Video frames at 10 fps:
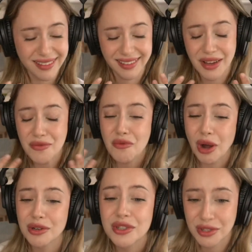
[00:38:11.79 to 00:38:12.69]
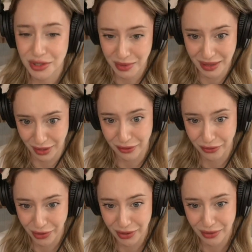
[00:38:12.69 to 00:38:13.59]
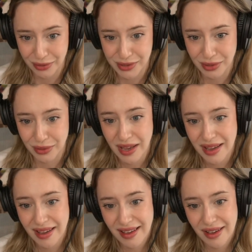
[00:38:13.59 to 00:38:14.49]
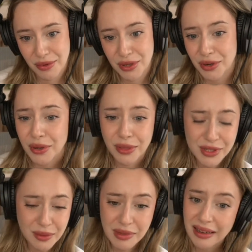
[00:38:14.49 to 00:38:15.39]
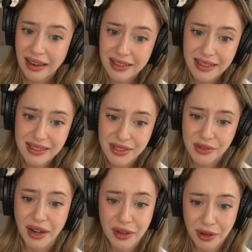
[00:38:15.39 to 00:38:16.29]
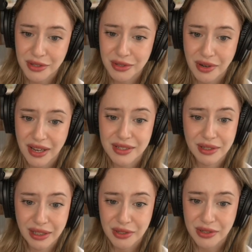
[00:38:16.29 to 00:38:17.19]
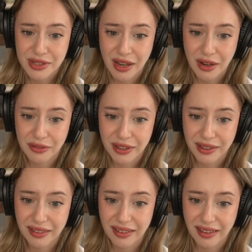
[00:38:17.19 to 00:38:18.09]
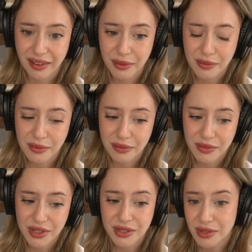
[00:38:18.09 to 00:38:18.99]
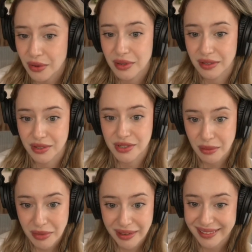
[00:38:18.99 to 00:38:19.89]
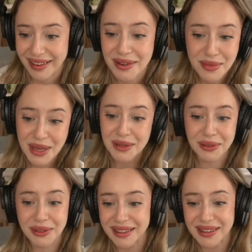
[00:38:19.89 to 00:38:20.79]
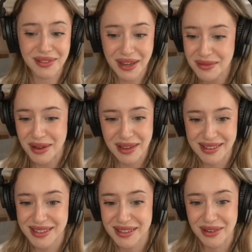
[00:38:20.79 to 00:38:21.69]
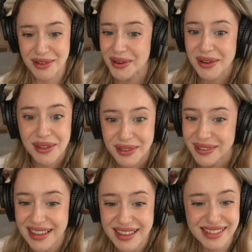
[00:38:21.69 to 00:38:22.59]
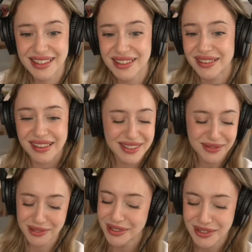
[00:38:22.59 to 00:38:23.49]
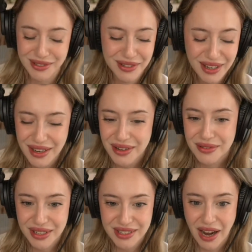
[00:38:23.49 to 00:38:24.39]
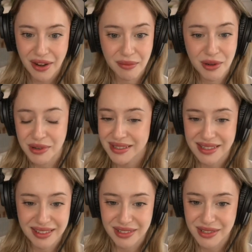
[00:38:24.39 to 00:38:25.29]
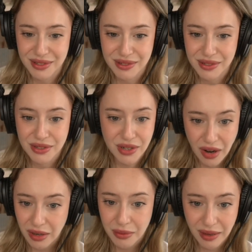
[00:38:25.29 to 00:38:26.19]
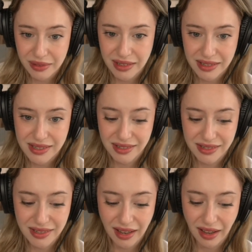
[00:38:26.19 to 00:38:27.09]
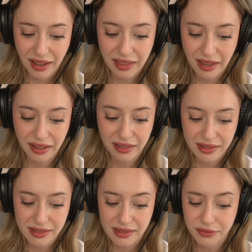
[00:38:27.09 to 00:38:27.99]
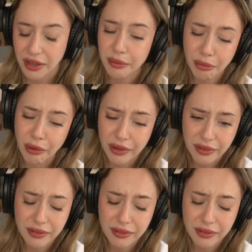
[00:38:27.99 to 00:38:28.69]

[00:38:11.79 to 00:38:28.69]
want to be there for you. So when you're going through something like this, try not to isolate yourself, and just know that there's somebody there, me included. If anybody is going through this and you guys want to reach out, I'm always here to talk about this, because I think that's very important.